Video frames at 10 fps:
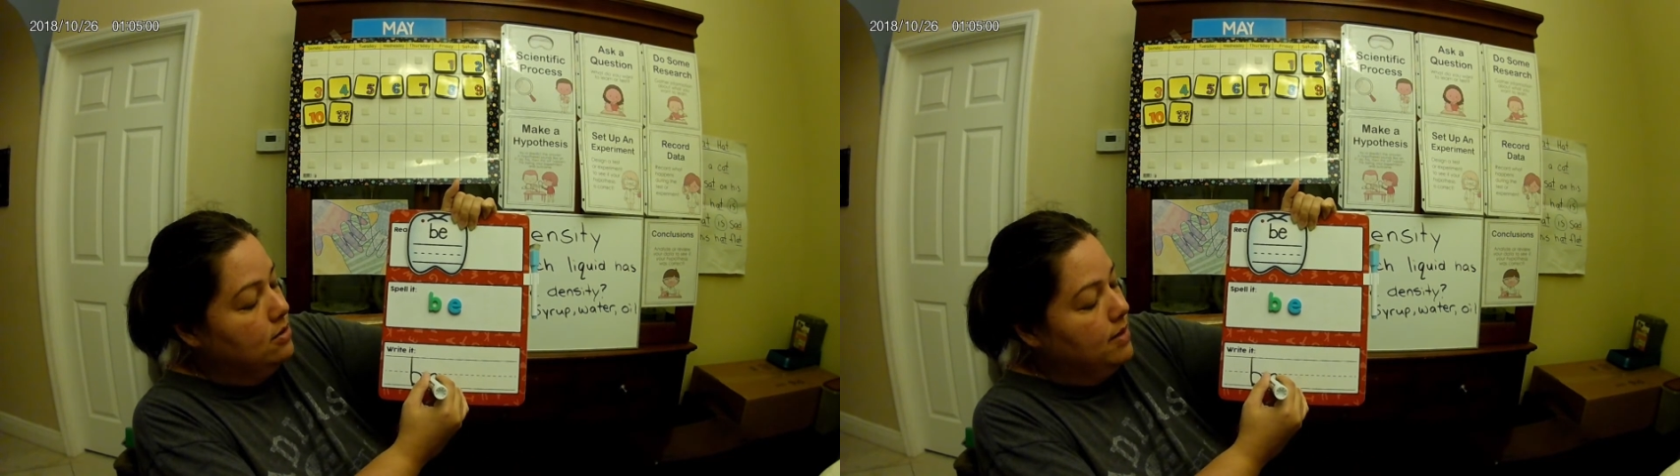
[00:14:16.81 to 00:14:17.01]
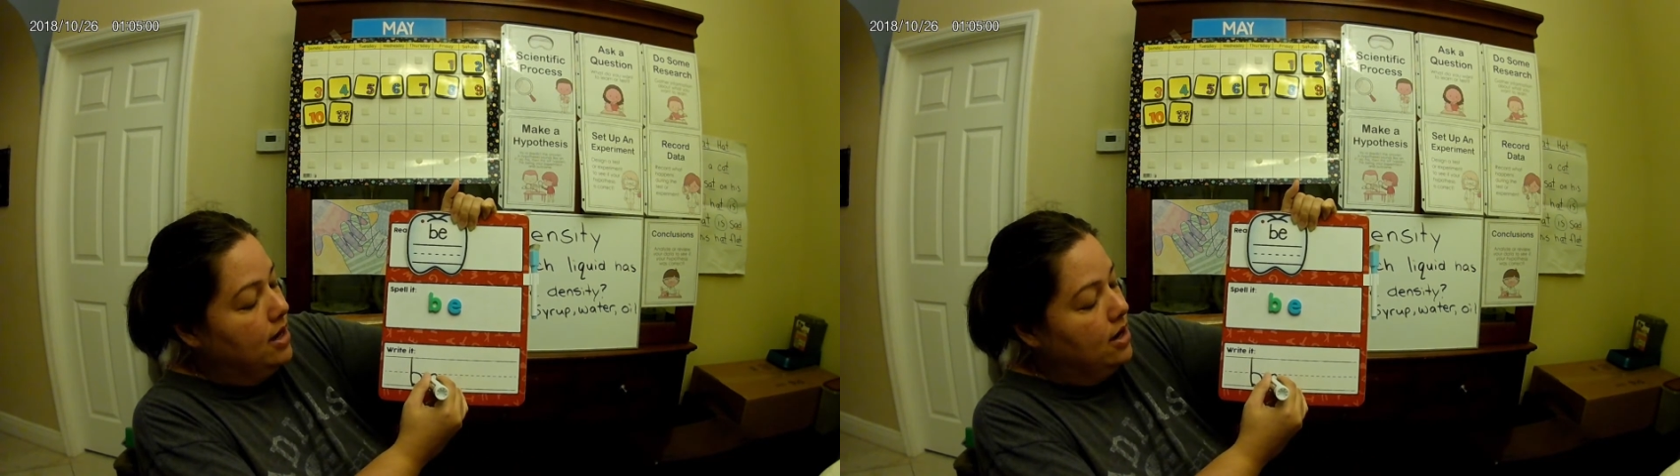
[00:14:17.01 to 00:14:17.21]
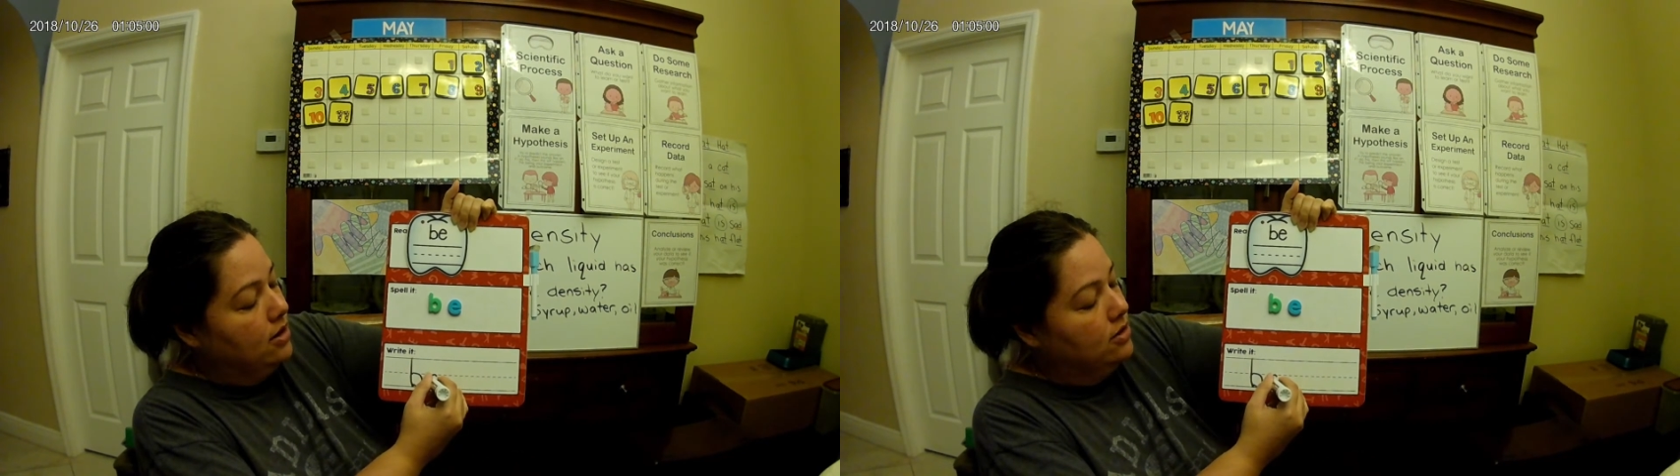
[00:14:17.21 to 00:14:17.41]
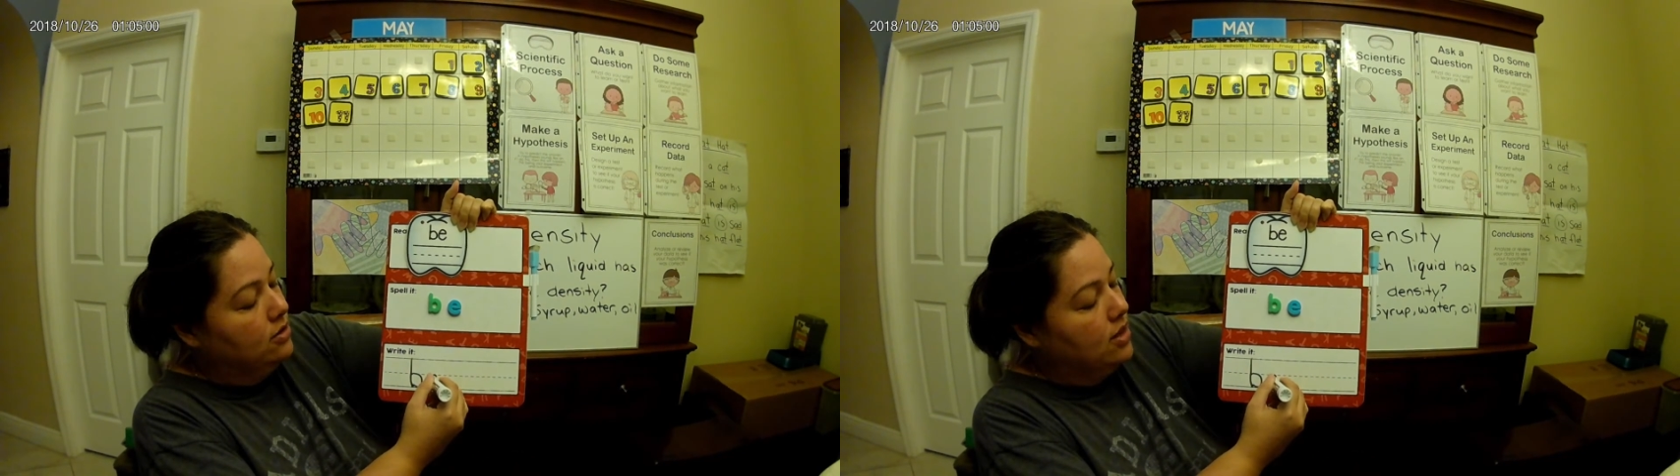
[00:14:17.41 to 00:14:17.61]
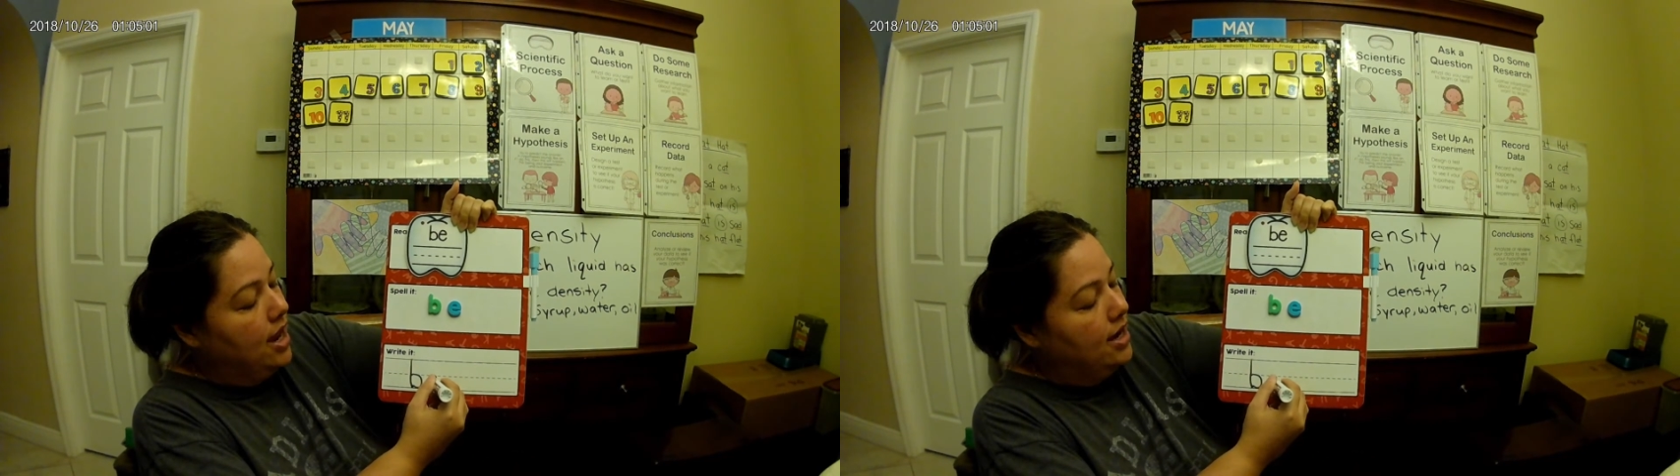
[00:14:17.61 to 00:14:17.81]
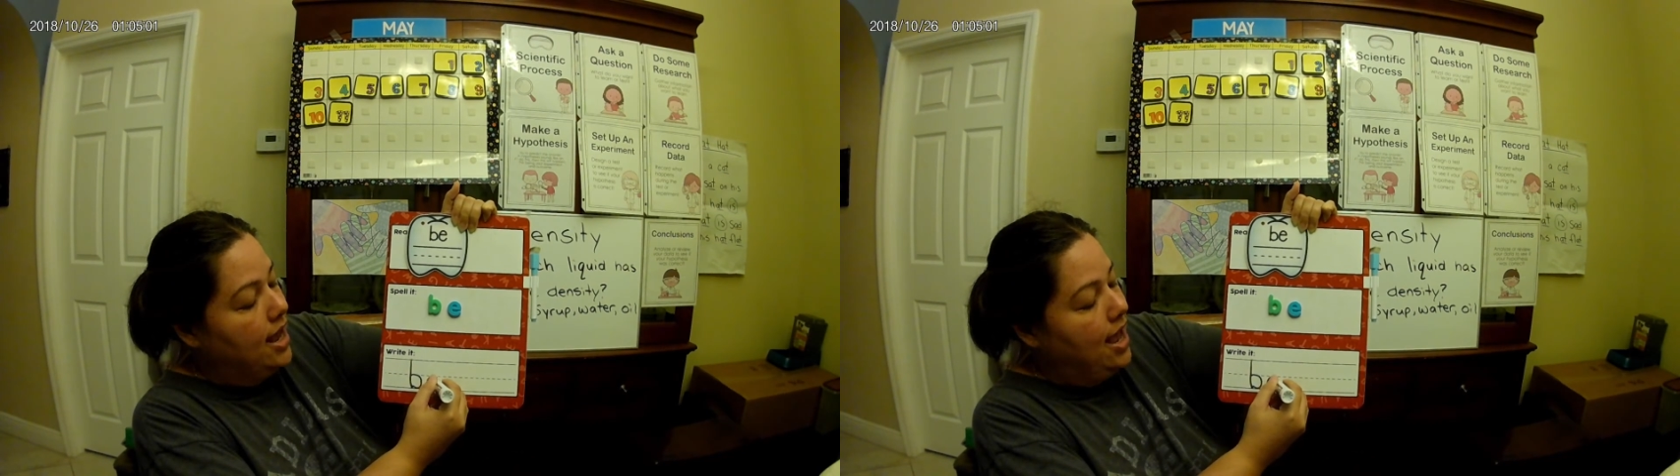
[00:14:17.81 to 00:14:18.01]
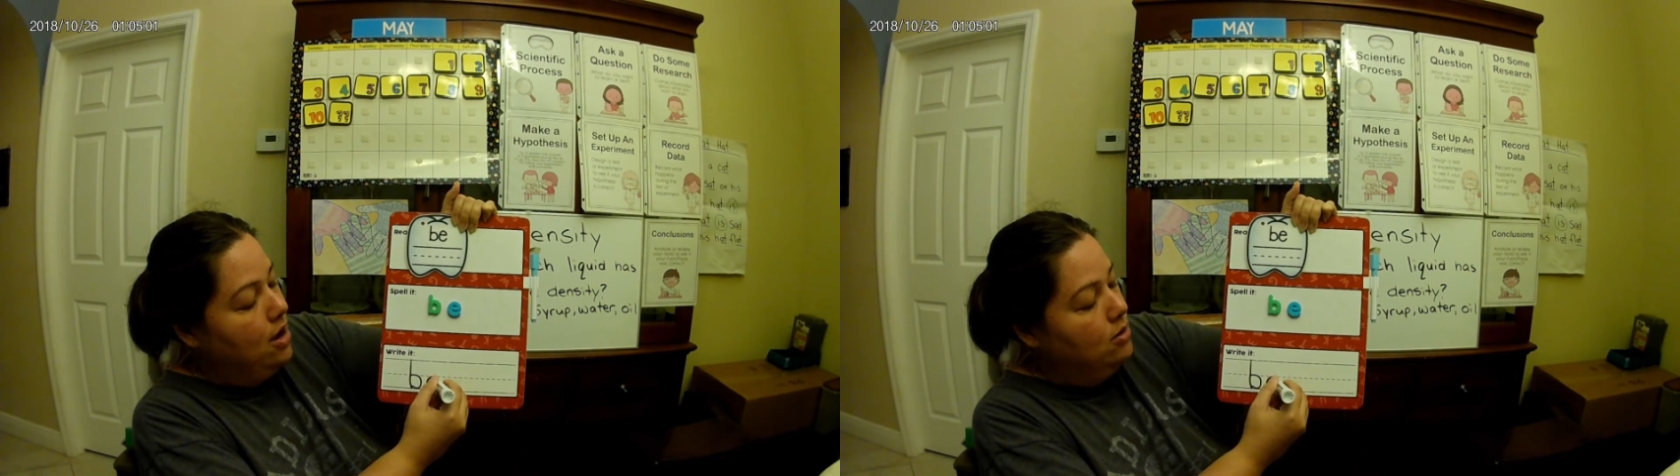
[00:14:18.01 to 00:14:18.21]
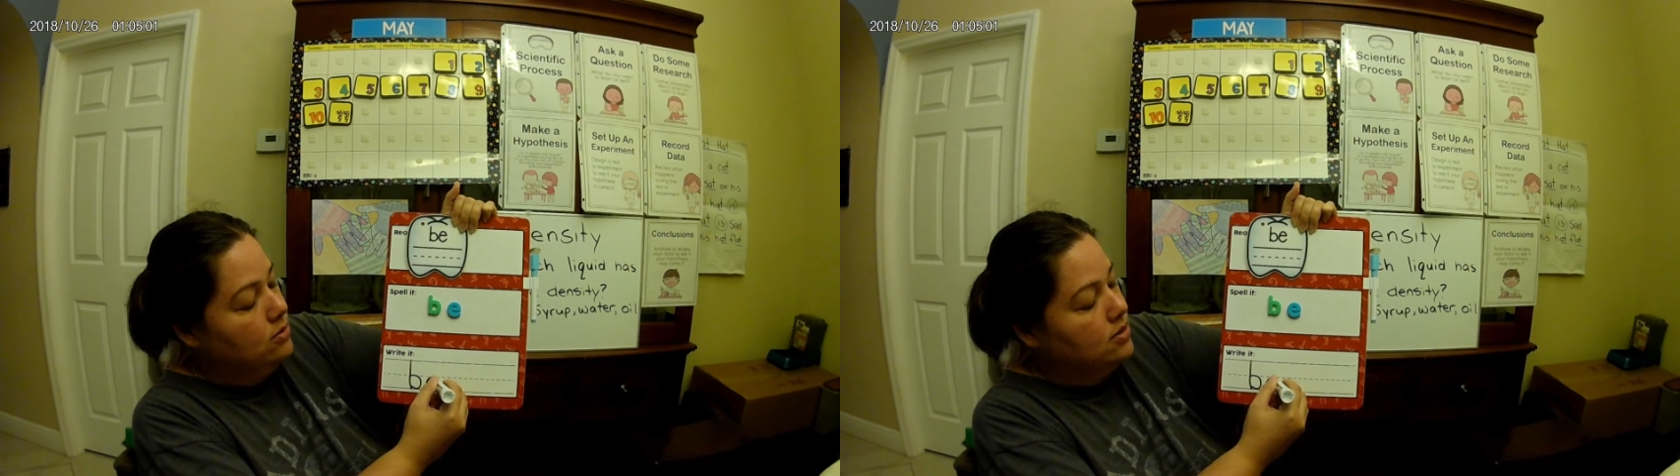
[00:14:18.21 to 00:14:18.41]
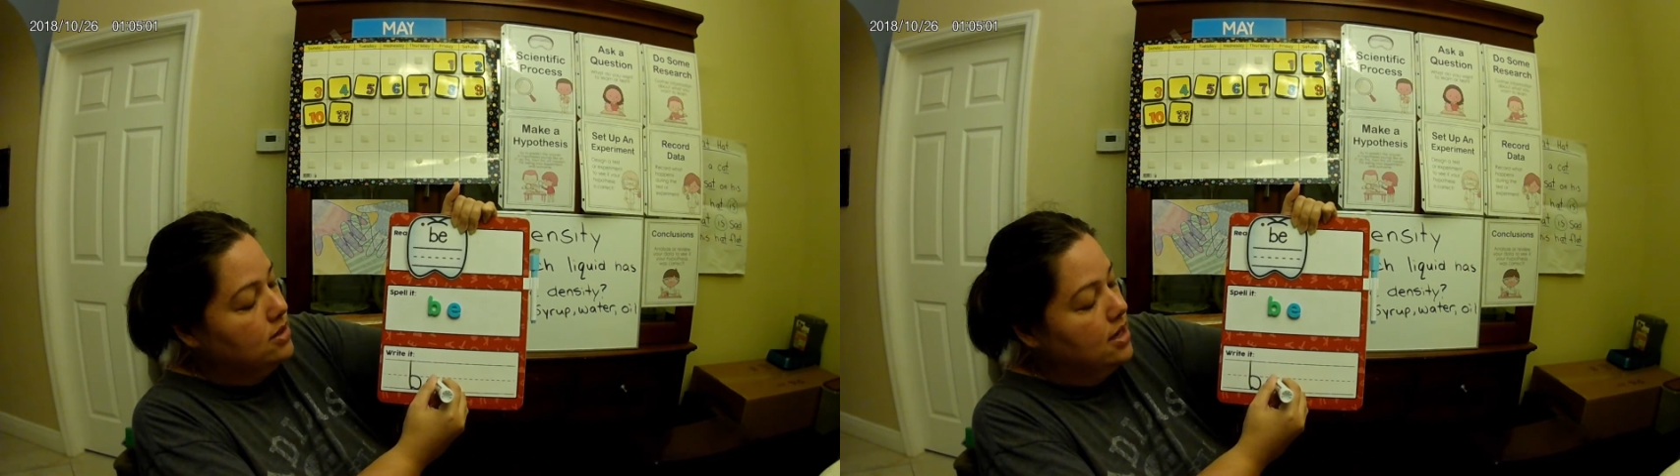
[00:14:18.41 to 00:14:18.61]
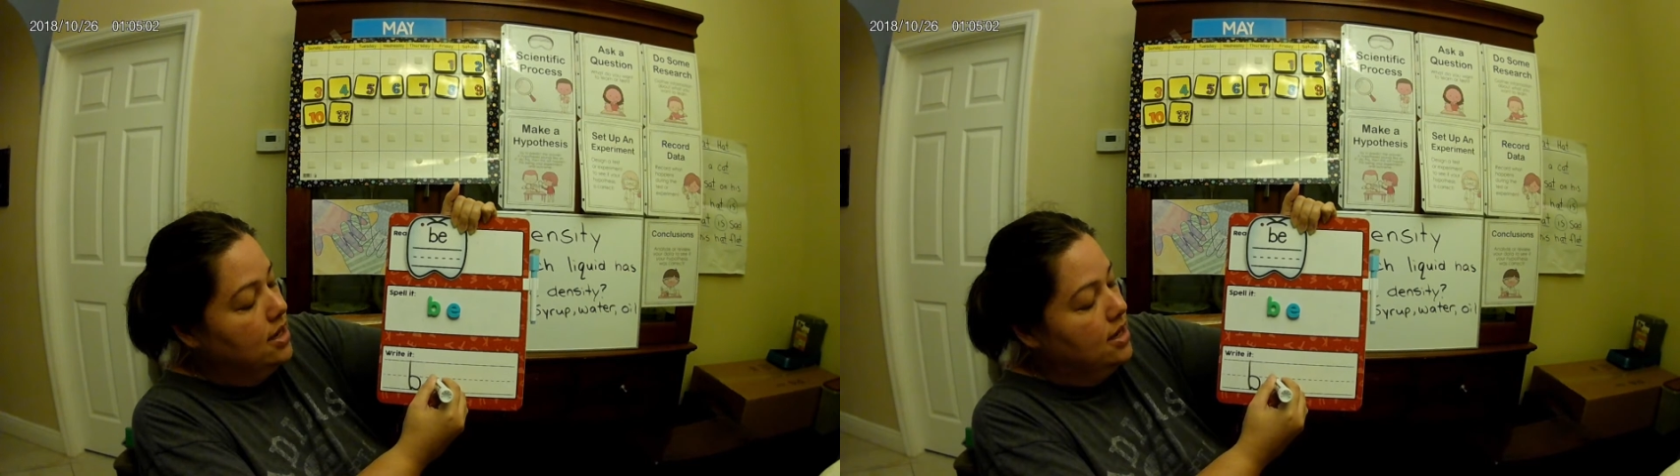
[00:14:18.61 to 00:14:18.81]
make our little line out
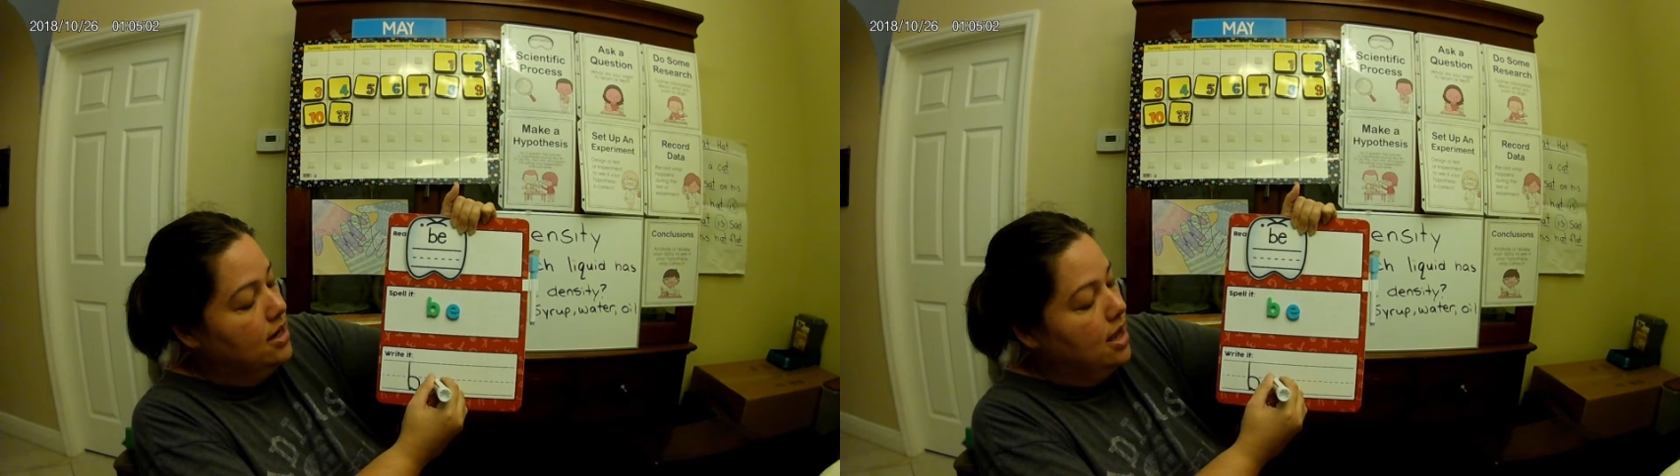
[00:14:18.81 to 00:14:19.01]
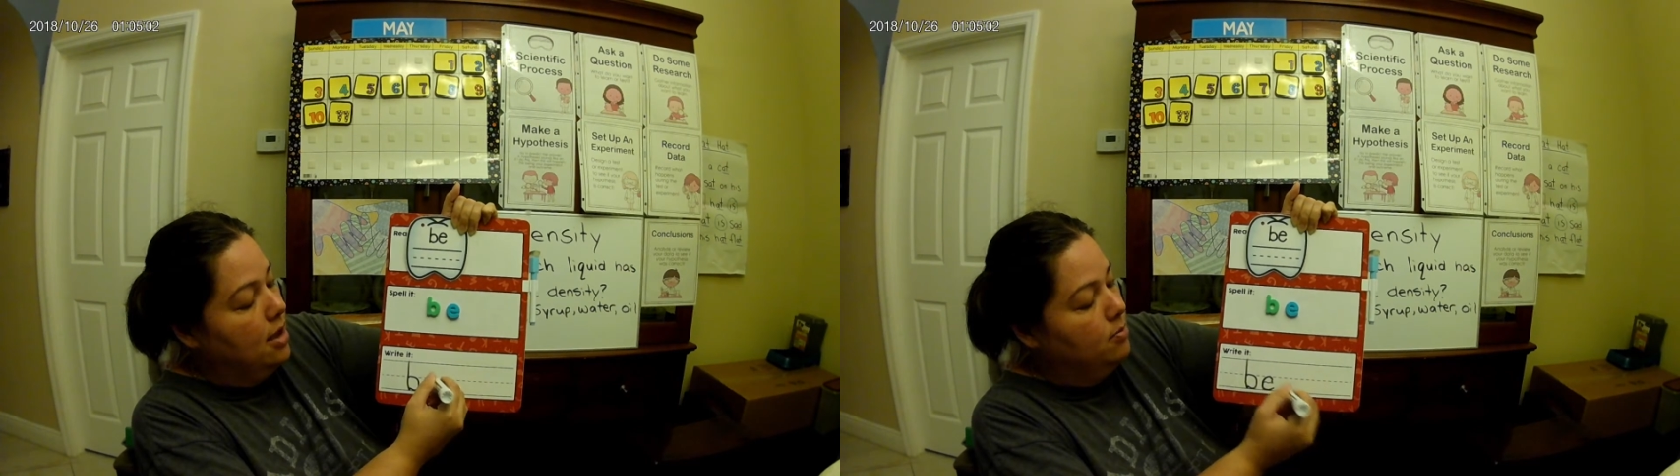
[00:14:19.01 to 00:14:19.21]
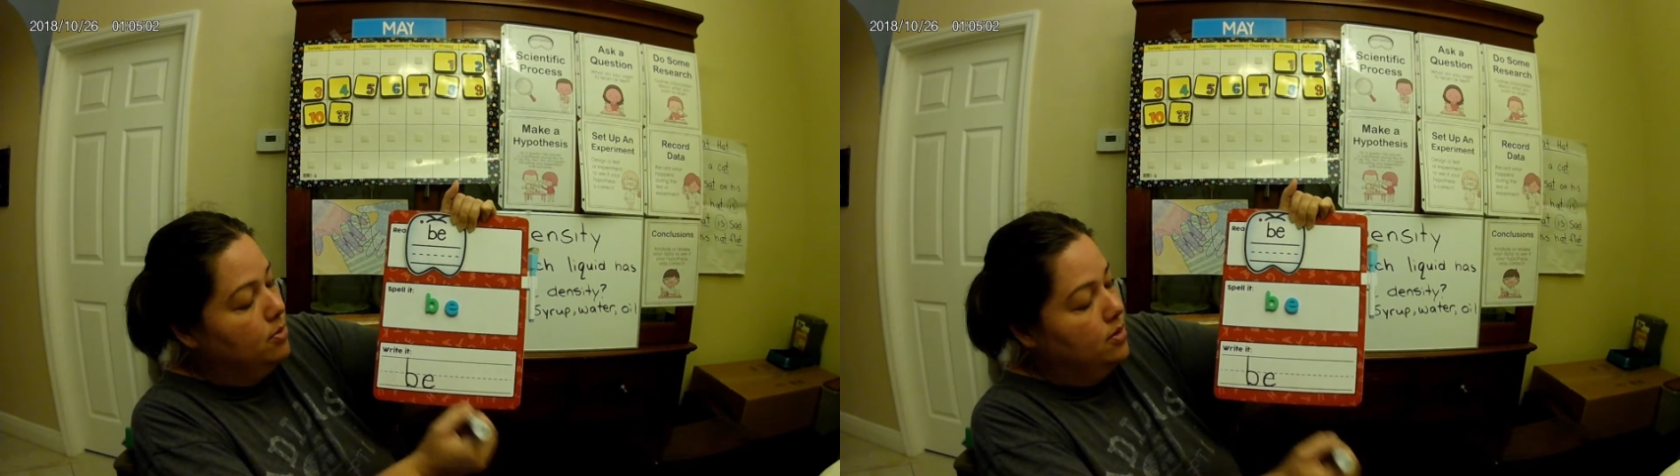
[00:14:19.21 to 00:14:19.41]
and up.